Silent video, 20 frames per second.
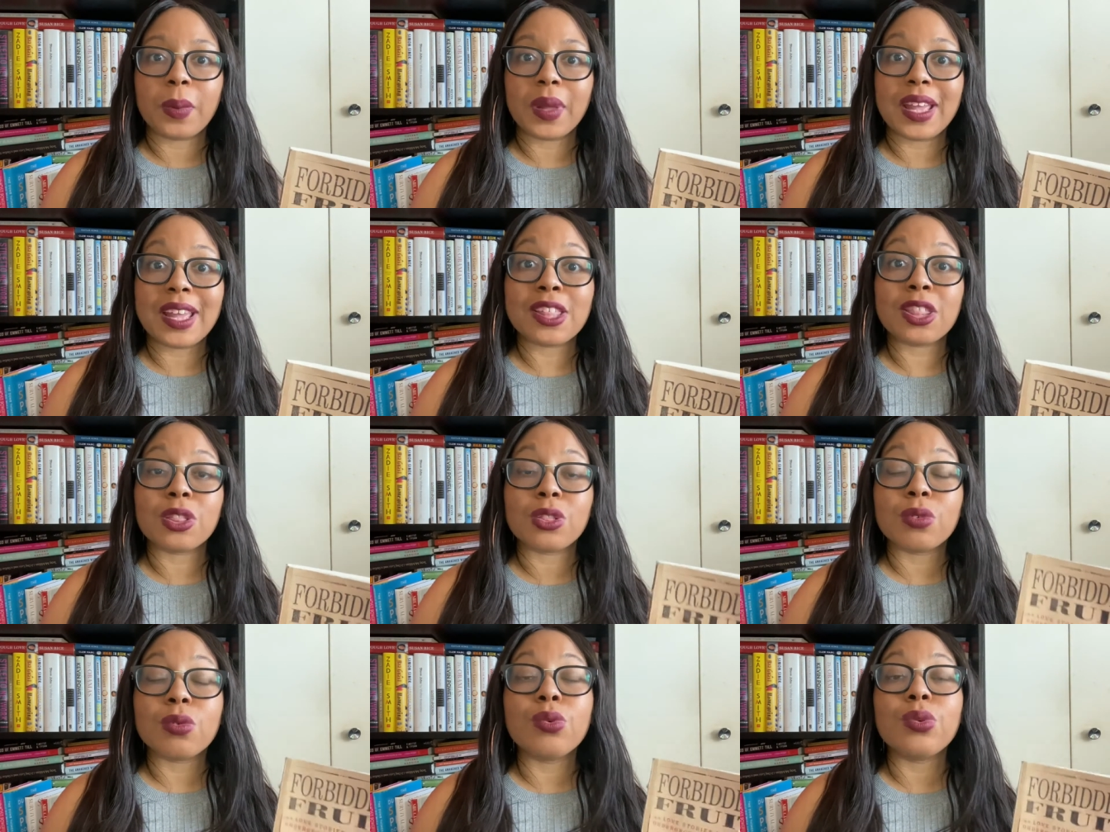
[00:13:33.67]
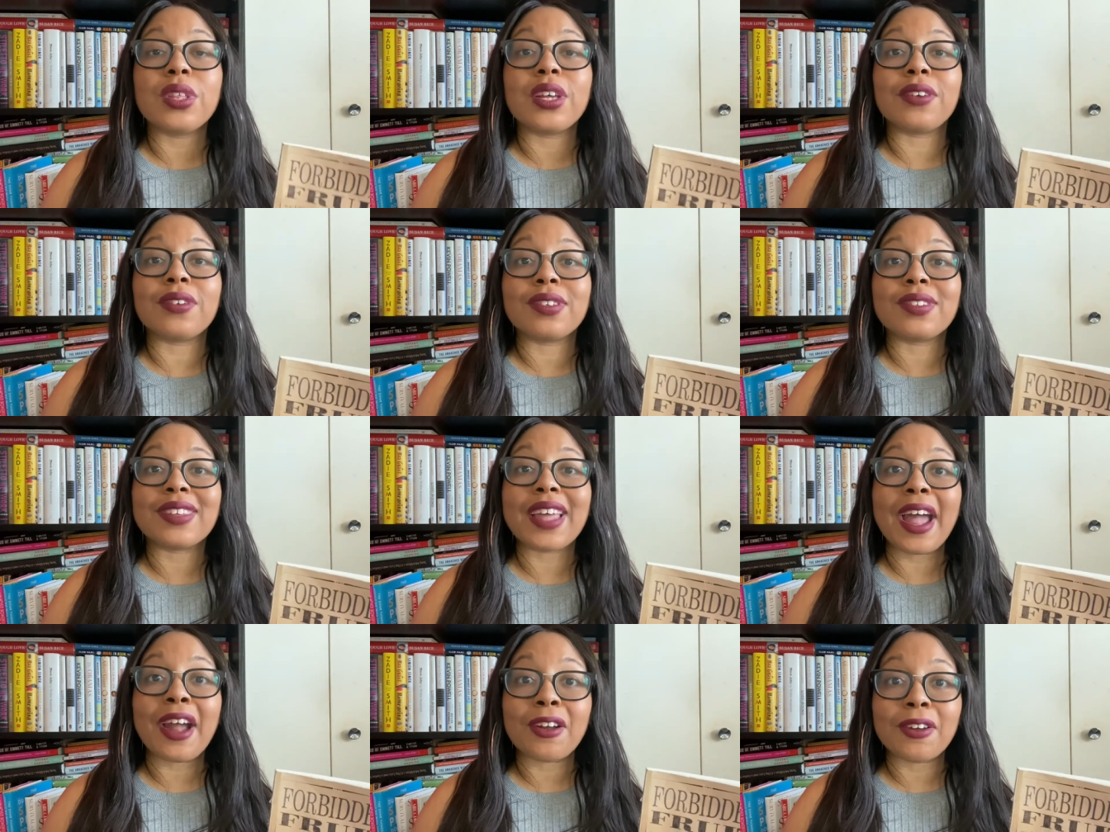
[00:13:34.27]
and through their
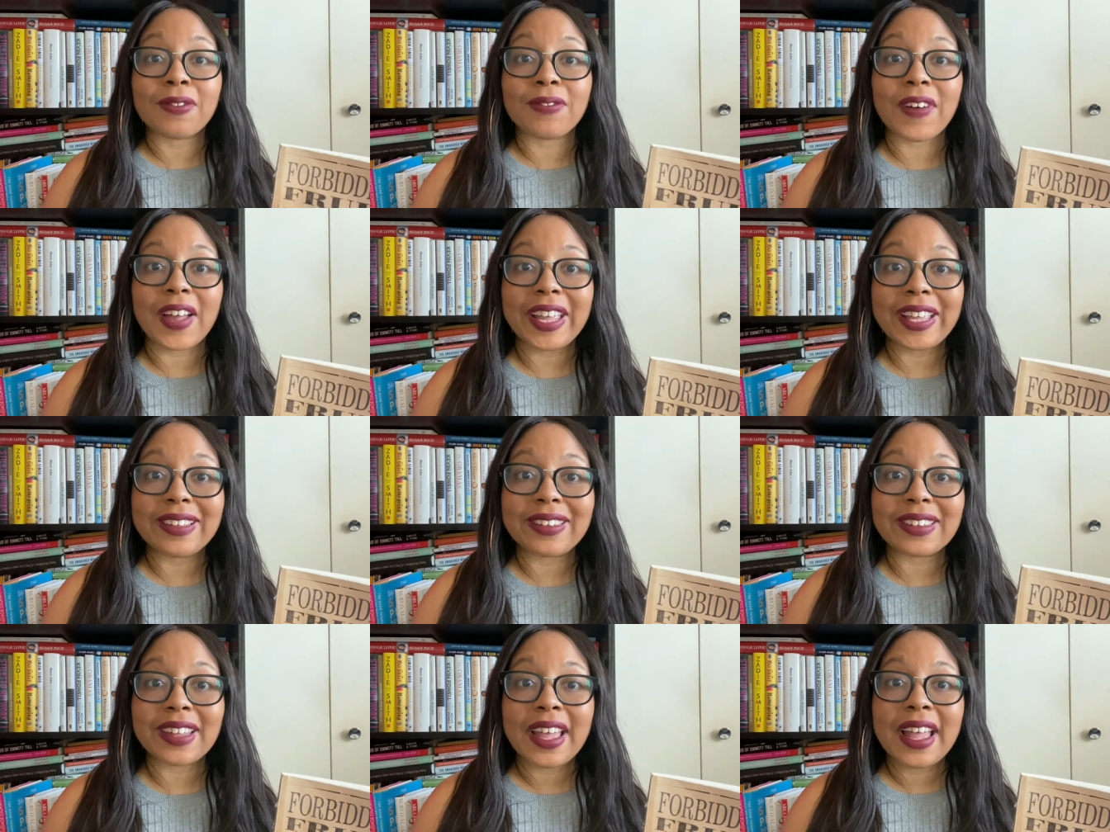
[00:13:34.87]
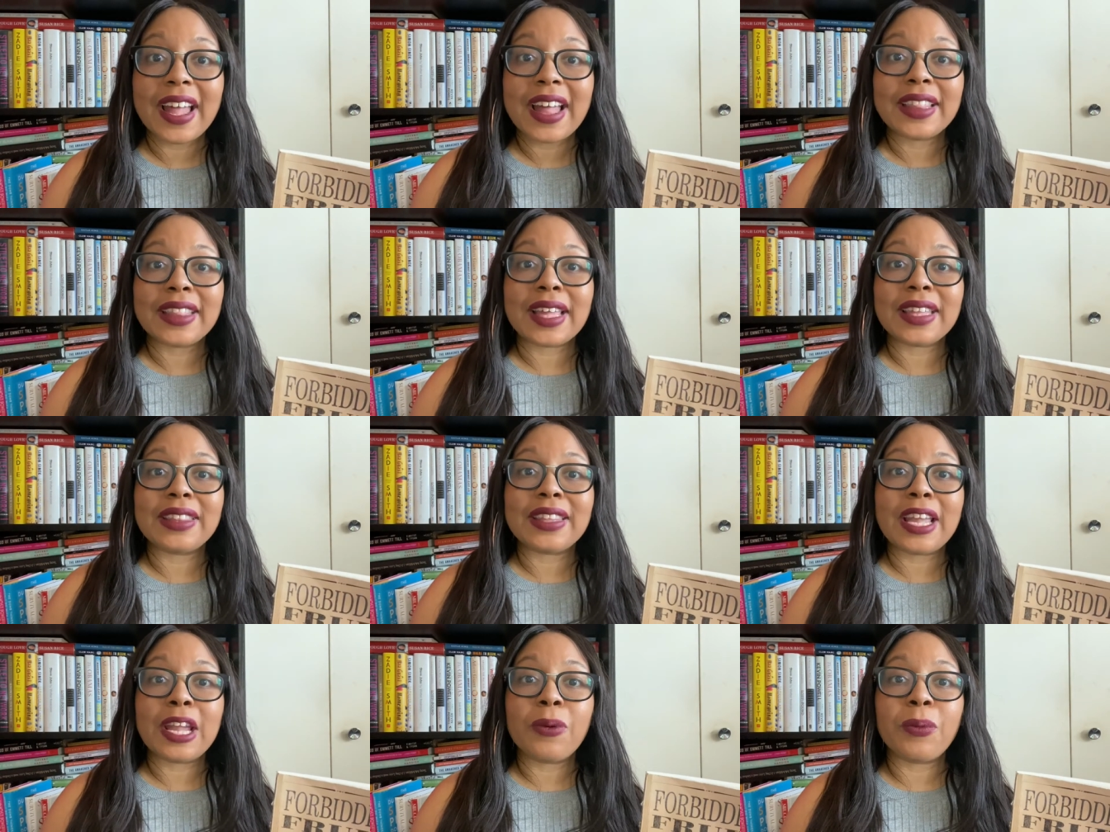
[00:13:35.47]
sacrifice
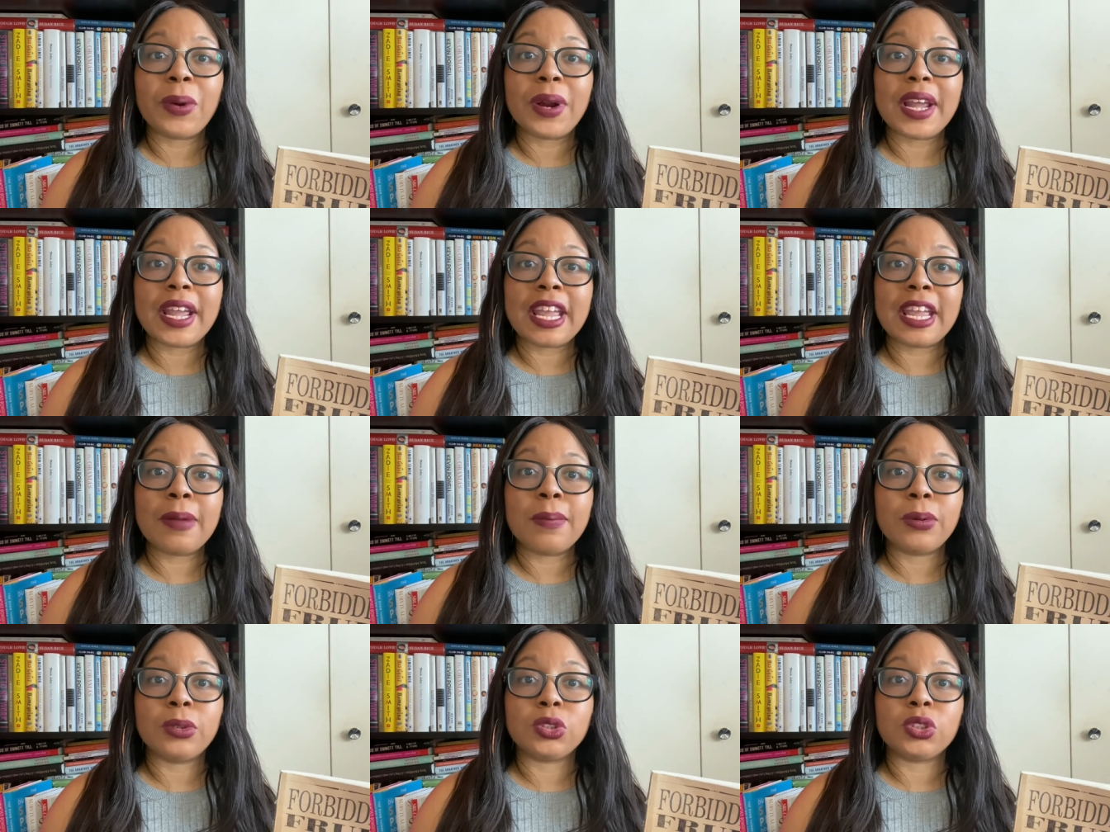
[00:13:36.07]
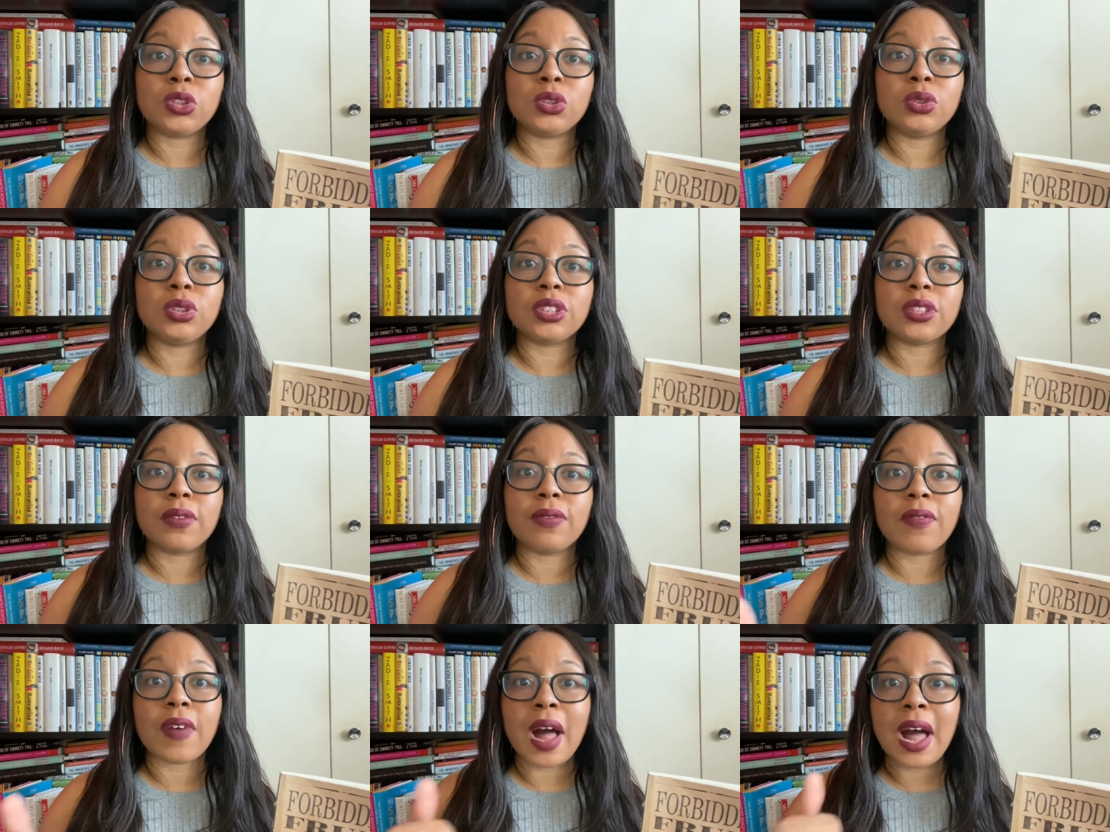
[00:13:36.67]
that they were able to
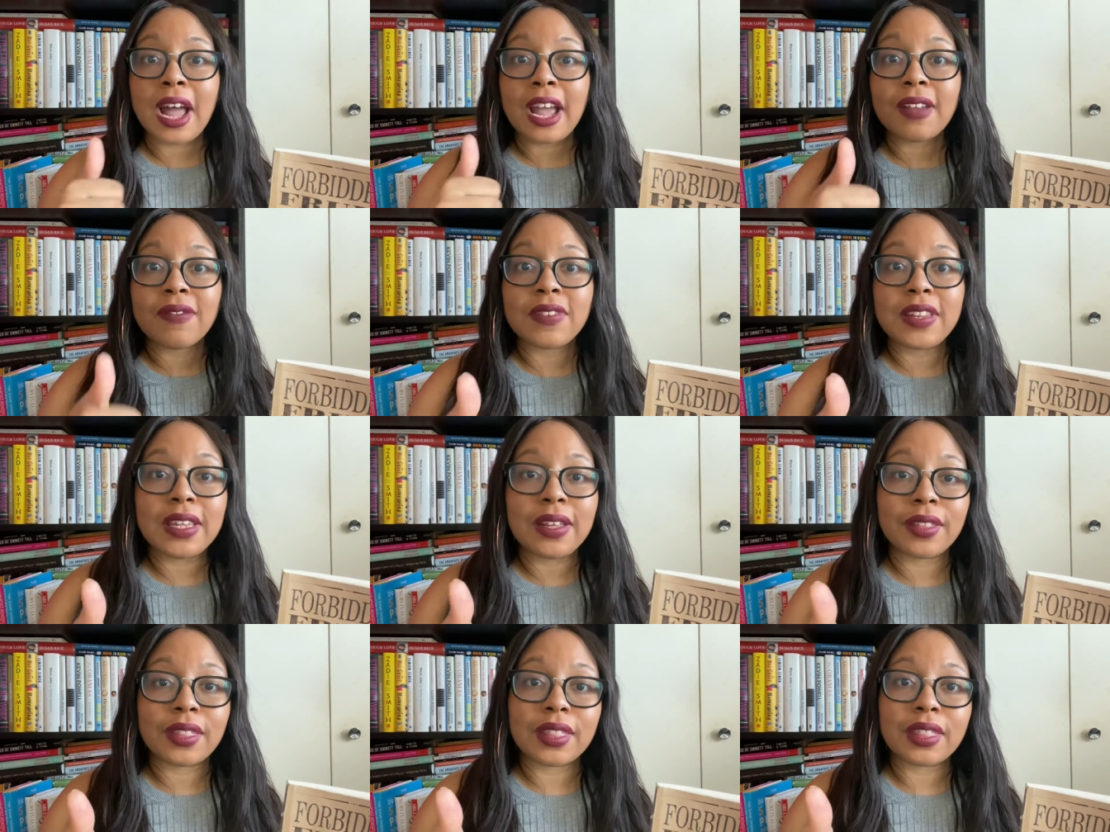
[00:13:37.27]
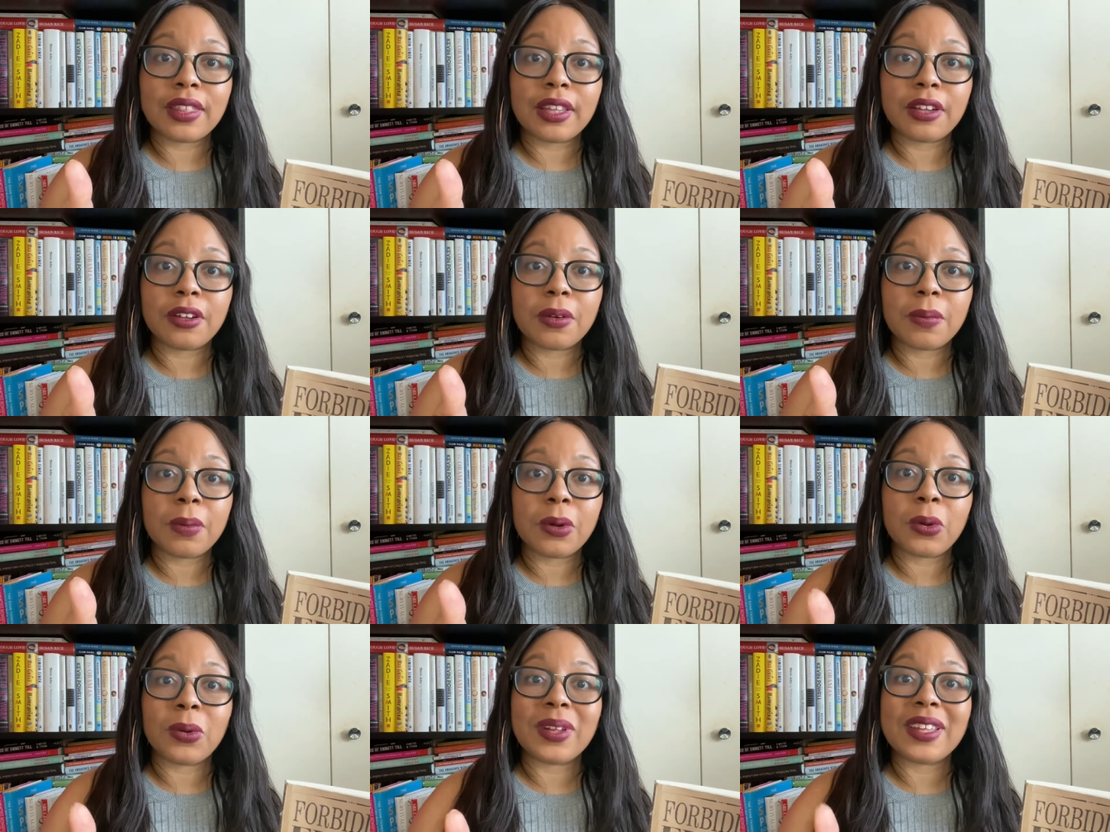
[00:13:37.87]
survive the
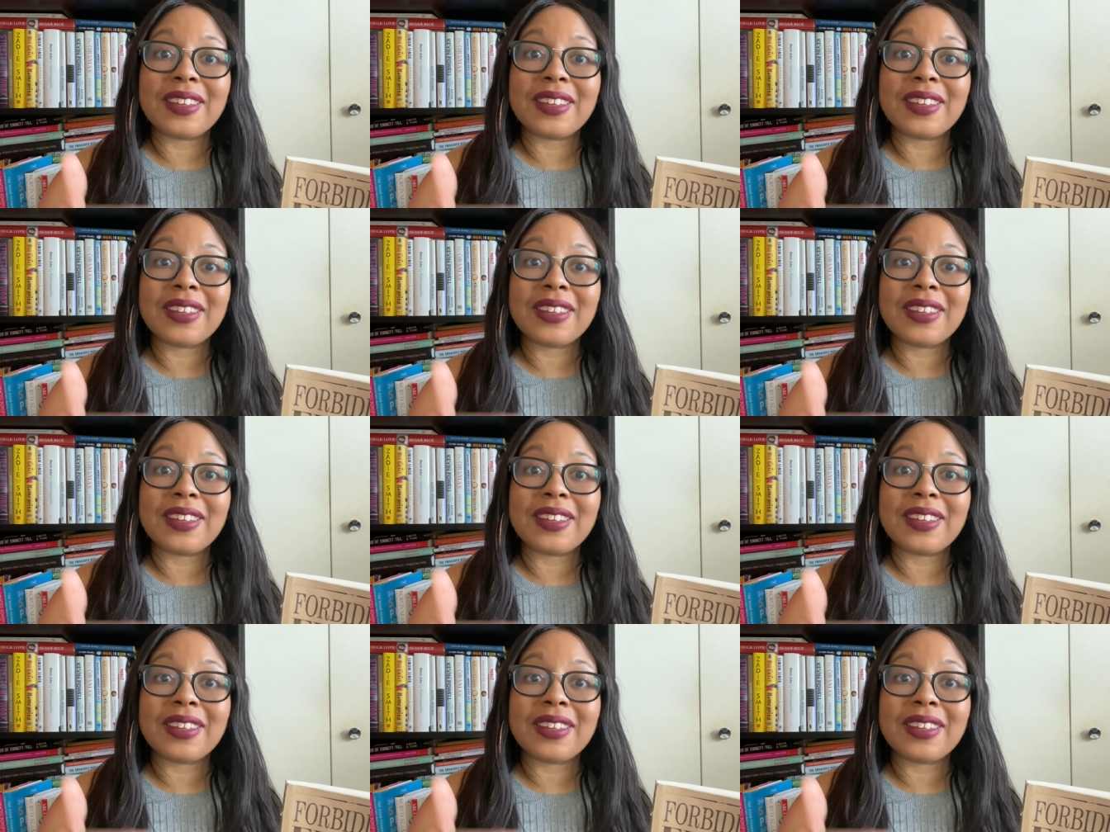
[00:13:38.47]
unthinkable,